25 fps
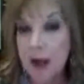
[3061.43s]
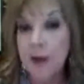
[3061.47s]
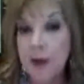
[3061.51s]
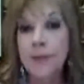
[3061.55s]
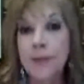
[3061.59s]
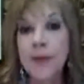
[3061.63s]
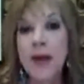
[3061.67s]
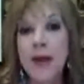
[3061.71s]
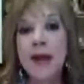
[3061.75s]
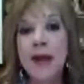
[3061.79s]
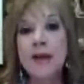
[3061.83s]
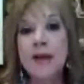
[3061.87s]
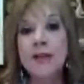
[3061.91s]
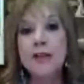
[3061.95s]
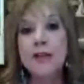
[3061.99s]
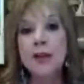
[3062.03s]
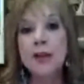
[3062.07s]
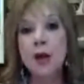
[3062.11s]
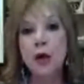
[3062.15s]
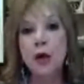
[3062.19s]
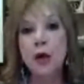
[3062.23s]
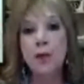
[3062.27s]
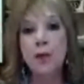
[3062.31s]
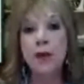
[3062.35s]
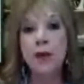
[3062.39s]
And
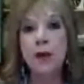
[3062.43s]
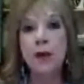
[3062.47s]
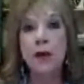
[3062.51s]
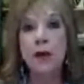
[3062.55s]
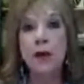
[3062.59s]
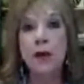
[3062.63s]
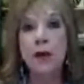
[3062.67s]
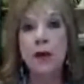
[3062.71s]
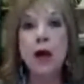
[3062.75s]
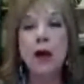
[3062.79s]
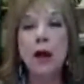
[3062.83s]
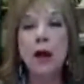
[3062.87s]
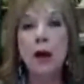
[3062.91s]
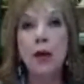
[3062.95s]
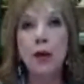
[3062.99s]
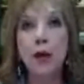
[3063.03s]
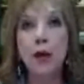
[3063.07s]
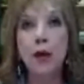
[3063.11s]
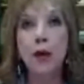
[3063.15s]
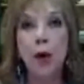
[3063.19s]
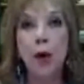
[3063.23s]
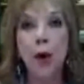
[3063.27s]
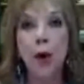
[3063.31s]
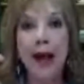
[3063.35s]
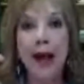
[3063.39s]
so the clock, although
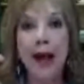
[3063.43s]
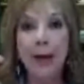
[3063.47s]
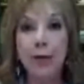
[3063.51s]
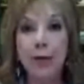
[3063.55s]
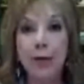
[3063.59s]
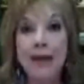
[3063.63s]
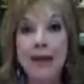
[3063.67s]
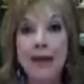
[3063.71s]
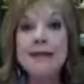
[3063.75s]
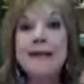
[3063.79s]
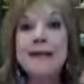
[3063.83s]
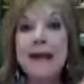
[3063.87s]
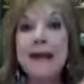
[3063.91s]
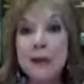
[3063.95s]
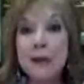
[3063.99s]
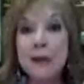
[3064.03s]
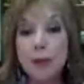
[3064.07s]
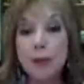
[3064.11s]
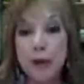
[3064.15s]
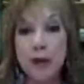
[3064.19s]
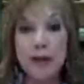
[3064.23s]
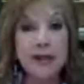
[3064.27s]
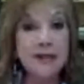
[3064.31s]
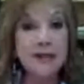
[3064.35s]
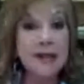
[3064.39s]
I resonate with
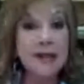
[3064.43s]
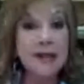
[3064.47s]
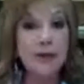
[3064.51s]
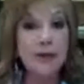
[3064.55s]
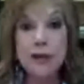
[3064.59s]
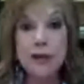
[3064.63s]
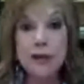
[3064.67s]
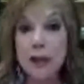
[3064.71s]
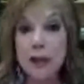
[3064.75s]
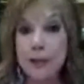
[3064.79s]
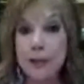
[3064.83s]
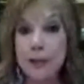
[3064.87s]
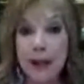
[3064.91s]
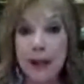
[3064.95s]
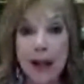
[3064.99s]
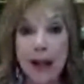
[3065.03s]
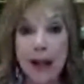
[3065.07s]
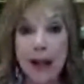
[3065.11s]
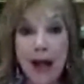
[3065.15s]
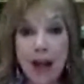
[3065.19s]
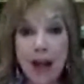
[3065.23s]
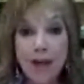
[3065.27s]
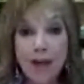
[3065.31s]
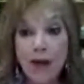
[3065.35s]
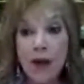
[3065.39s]
because I've used it all my
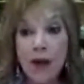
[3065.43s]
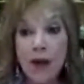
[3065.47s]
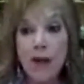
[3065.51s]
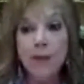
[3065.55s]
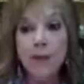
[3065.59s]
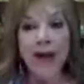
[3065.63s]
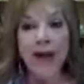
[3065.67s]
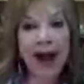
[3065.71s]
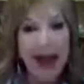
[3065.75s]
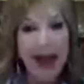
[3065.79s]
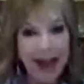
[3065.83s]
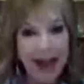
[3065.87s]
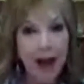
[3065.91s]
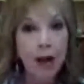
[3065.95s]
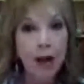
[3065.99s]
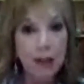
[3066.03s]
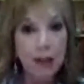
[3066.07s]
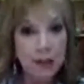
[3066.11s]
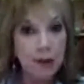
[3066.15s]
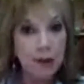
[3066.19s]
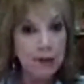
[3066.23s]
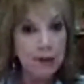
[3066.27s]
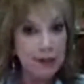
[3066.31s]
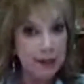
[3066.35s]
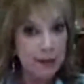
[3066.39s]
life, I also
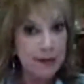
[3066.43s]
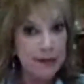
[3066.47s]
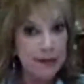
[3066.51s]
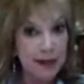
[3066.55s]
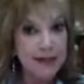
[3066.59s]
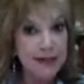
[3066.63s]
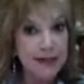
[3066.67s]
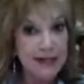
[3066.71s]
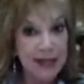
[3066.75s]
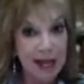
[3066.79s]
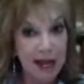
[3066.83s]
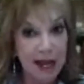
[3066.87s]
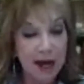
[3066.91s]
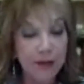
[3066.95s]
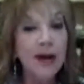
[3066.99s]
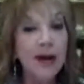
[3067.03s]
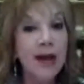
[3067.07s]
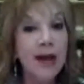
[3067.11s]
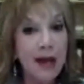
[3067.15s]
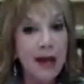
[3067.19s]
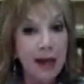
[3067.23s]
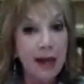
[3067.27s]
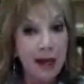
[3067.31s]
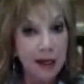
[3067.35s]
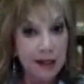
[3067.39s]
sometimes have
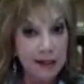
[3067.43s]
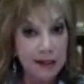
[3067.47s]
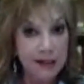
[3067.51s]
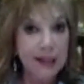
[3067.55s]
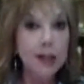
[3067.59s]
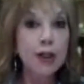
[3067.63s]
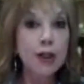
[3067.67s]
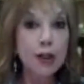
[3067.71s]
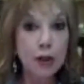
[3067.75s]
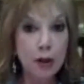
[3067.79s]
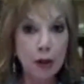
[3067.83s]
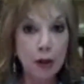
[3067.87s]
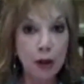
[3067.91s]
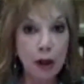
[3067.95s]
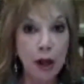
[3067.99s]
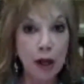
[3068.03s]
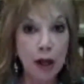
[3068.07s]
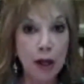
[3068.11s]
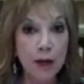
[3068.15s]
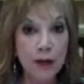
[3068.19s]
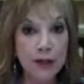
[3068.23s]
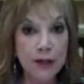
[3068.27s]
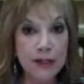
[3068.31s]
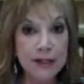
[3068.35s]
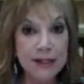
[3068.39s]
a digital clock on the
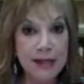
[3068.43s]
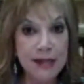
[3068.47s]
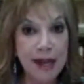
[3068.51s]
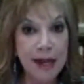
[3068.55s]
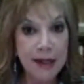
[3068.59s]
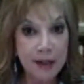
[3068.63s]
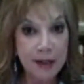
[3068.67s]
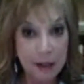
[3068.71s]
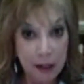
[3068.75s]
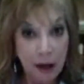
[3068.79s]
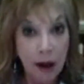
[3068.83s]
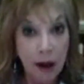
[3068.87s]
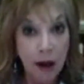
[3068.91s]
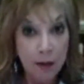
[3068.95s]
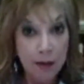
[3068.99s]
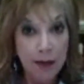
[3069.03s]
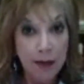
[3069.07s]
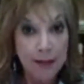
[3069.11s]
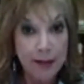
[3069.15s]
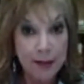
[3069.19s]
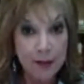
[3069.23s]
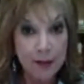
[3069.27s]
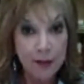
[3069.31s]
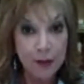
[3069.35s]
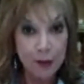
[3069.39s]
side on my
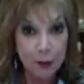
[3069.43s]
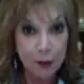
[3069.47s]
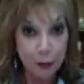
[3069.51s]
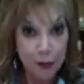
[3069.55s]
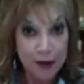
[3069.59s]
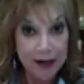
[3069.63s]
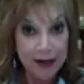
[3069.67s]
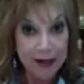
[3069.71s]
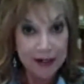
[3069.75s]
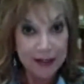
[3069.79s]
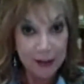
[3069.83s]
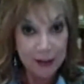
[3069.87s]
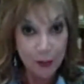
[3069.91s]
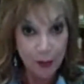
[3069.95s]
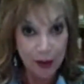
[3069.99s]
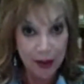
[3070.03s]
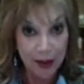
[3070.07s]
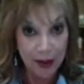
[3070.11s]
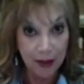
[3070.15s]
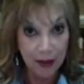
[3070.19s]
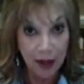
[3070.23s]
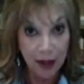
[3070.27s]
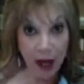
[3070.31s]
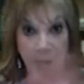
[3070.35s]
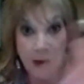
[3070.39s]
mental screen as well,
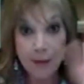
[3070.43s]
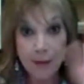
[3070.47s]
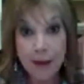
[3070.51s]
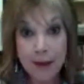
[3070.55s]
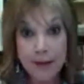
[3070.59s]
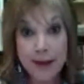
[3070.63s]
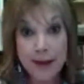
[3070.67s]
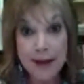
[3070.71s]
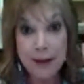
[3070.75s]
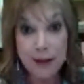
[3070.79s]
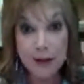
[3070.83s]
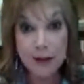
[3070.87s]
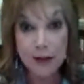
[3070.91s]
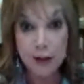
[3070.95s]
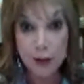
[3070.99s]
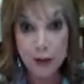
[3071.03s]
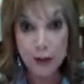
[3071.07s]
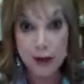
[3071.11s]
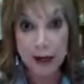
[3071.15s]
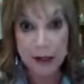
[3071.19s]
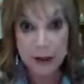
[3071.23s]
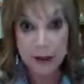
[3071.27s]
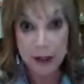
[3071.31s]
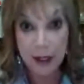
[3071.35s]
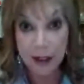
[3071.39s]
on my mental screen,
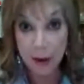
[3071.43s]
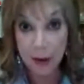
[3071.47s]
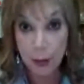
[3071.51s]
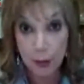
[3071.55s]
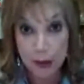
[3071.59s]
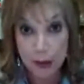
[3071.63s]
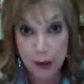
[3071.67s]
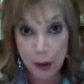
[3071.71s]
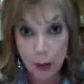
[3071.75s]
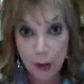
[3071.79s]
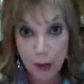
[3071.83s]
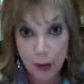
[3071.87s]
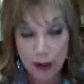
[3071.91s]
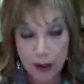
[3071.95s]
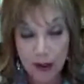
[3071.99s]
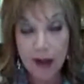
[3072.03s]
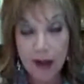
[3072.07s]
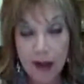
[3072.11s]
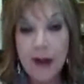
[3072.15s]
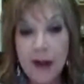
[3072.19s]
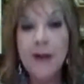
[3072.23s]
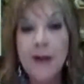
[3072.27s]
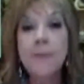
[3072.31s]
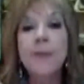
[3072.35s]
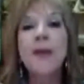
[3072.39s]
not a real one.
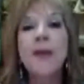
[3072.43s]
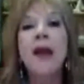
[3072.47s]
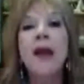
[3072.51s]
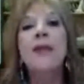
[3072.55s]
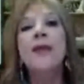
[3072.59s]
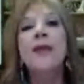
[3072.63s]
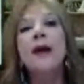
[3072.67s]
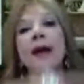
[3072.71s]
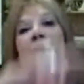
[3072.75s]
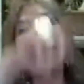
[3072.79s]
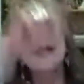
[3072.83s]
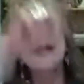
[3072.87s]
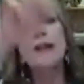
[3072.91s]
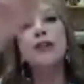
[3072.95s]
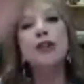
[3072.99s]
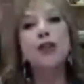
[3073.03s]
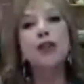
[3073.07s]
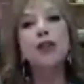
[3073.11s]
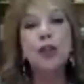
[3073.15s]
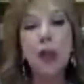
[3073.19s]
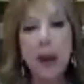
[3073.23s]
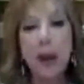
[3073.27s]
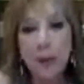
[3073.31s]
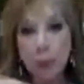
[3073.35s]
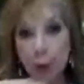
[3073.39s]
And then I,
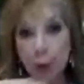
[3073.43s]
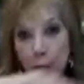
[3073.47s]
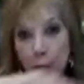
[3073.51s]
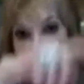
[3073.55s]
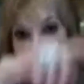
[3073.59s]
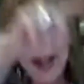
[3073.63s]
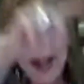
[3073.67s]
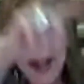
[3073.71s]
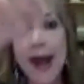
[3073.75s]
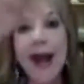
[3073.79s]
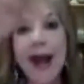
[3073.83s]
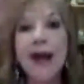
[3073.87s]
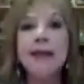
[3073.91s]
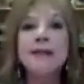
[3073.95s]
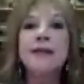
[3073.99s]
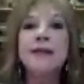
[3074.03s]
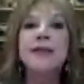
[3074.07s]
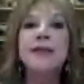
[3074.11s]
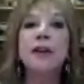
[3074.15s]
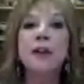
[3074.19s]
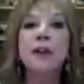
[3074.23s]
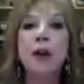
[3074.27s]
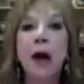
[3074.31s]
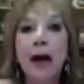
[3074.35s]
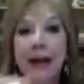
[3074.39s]
I move the hands of the
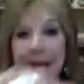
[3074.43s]
clock.